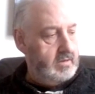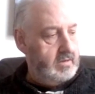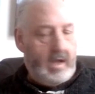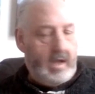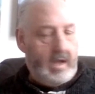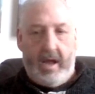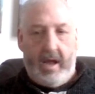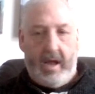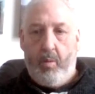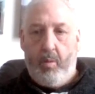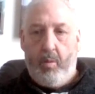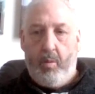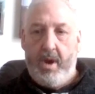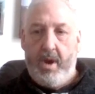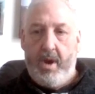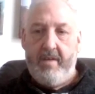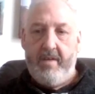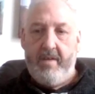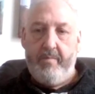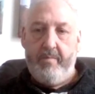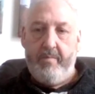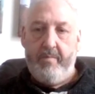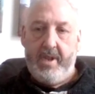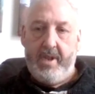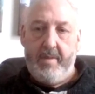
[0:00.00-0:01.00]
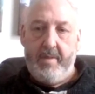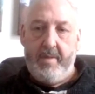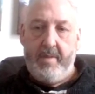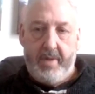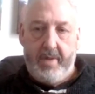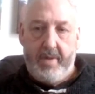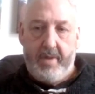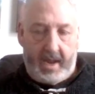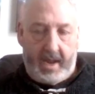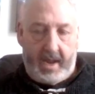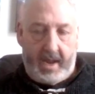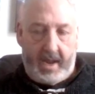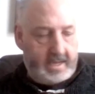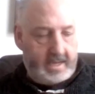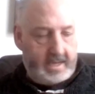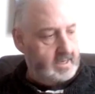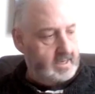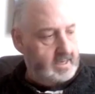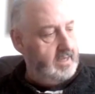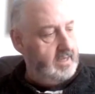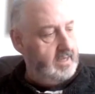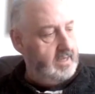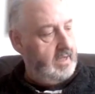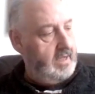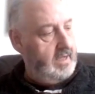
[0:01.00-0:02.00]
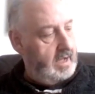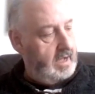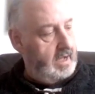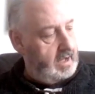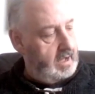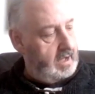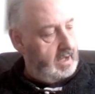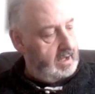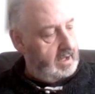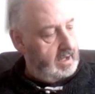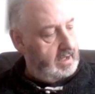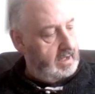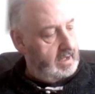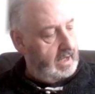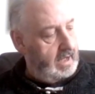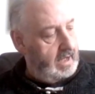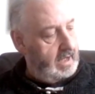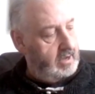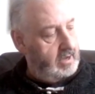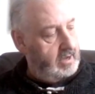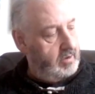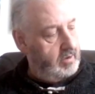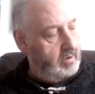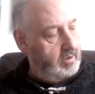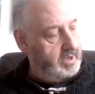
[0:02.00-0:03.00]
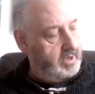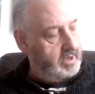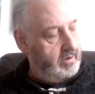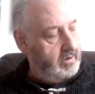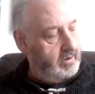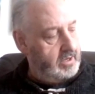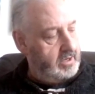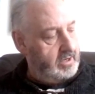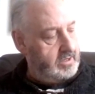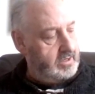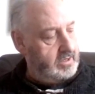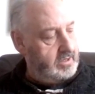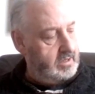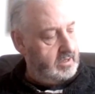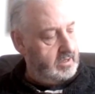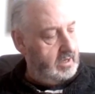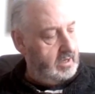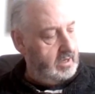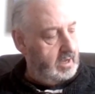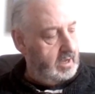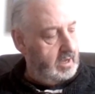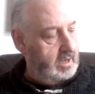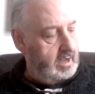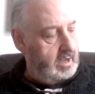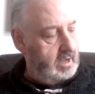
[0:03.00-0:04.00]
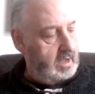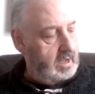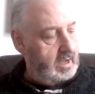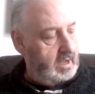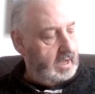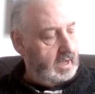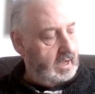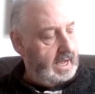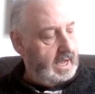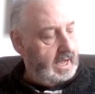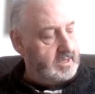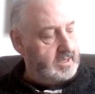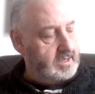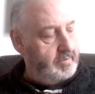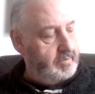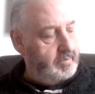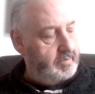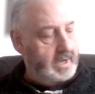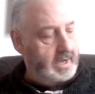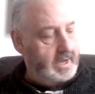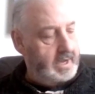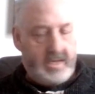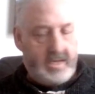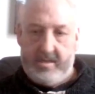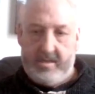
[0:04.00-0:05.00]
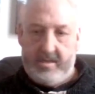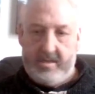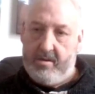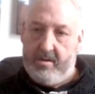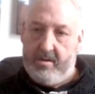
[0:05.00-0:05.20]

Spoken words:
a way of manipulating. I come across as a person